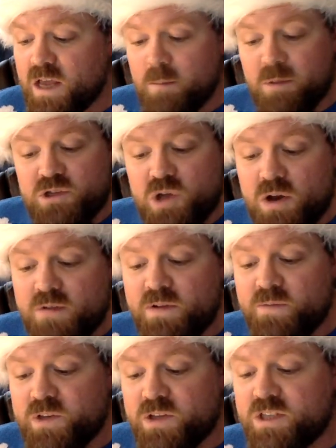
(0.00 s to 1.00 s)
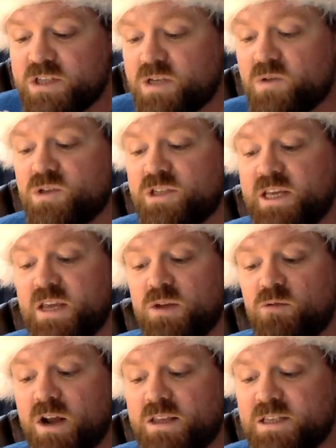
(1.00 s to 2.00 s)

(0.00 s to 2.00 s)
but Donovan could still see the red